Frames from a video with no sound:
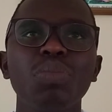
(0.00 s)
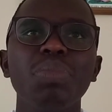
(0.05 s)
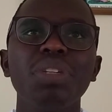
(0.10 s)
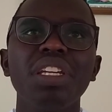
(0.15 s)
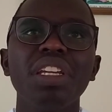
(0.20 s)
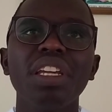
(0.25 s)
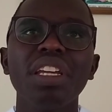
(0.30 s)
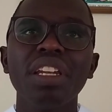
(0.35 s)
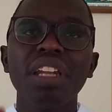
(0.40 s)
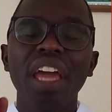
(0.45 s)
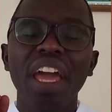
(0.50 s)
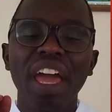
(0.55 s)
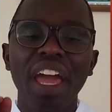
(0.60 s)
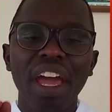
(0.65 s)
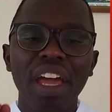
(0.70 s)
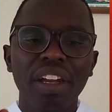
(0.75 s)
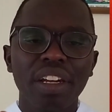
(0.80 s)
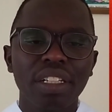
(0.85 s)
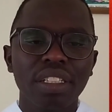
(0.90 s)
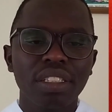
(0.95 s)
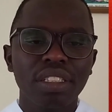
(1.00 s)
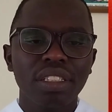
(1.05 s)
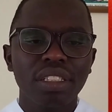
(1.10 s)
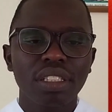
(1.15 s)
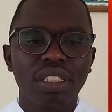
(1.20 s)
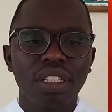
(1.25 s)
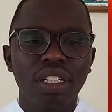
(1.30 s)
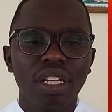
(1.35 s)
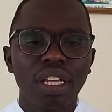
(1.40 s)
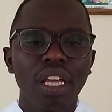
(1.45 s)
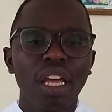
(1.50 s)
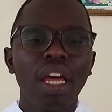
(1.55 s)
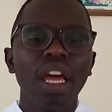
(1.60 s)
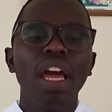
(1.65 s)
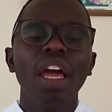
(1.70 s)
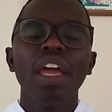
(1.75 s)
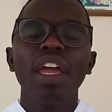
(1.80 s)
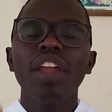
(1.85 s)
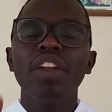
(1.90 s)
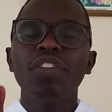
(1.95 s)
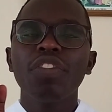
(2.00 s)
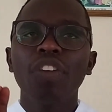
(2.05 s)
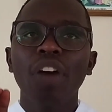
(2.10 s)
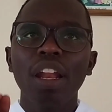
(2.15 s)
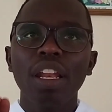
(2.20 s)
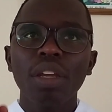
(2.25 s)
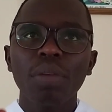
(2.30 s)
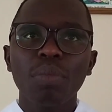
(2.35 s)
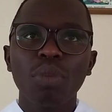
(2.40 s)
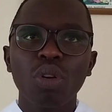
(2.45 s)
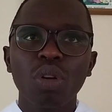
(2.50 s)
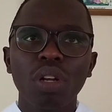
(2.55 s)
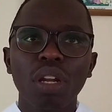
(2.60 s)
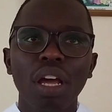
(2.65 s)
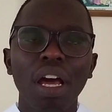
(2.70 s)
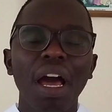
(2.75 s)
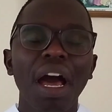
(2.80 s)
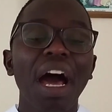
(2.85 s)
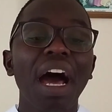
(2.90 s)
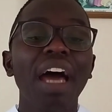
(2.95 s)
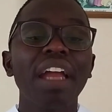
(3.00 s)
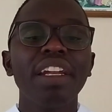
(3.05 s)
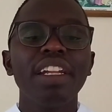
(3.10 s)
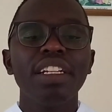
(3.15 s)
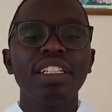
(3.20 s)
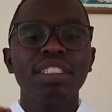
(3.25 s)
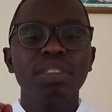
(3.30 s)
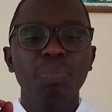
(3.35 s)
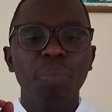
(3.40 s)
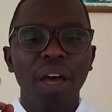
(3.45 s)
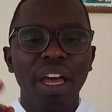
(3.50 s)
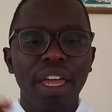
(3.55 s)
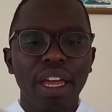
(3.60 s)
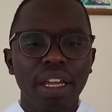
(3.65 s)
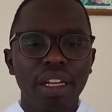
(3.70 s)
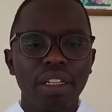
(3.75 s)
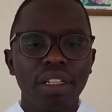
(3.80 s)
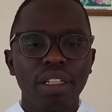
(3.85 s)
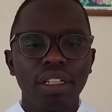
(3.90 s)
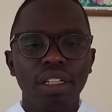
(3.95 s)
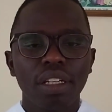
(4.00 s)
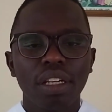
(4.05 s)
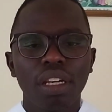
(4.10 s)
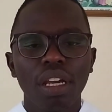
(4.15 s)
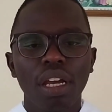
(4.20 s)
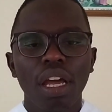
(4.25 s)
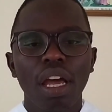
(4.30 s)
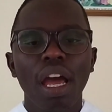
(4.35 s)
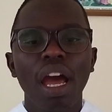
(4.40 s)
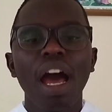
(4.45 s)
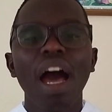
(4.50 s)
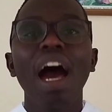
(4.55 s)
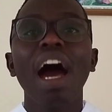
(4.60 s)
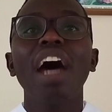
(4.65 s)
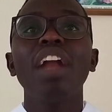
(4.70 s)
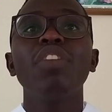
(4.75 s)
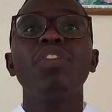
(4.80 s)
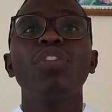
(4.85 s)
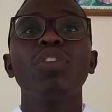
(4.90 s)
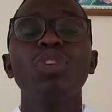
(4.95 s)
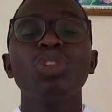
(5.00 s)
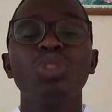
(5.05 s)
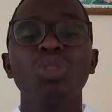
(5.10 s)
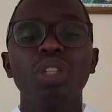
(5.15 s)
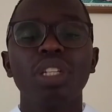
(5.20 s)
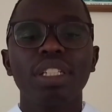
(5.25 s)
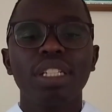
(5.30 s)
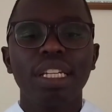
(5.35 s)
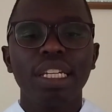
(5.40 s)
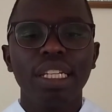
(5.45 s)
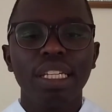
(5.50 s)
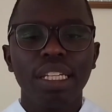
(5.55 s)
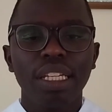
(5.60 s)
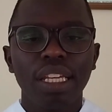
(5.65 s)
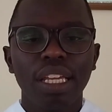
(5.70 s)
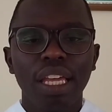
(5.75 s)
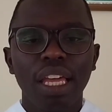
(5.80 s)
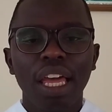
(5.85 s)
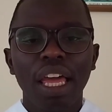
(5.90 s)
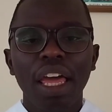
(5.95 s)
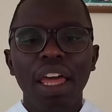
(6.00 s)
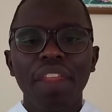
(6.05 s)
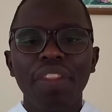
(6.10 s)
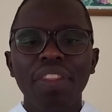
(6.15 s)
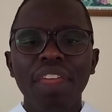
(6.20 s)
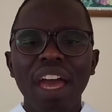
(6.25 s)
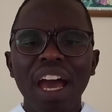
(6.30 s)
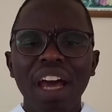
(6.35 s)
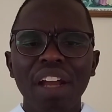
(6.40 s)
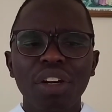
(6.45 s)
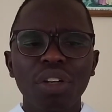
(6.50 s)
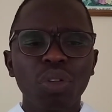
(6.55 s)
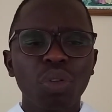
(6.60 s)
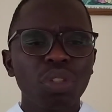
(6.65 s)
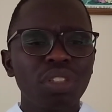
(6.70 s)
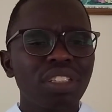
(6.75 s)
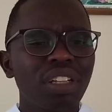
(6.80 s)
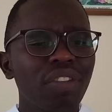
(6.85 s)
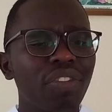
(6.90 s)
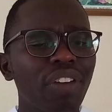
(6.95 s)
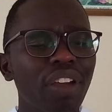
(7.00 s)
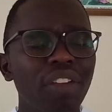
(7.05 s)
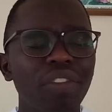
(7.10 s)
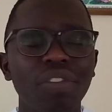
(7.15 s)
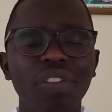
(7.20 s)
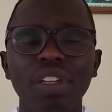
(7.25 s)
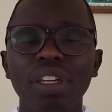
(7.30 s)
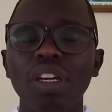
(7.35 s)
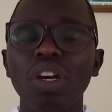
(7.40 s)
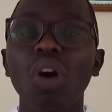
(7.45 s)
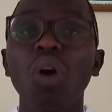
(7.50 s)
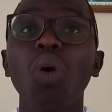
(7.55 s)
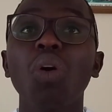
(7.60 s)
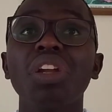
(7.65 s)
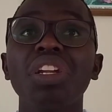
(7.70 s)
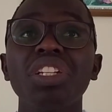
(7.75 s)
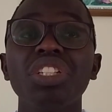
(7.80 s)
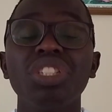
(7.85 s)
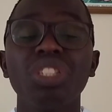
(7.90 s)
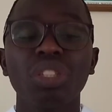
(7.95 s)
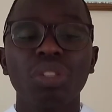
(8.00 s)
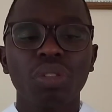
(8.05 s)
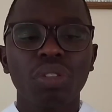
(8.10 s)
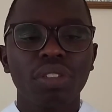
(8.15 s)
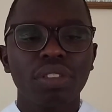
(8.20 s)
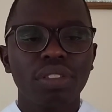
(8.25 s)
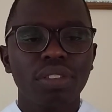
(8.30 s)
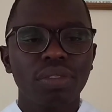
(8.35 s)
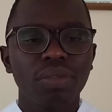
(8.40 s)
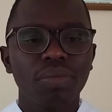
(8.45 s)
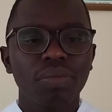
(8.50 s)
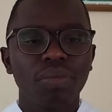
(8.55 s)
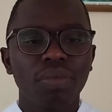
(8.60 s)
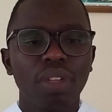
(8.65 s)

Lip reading: to be inherent, infallible, and inspired. Unfortunately, there are no surviving originals.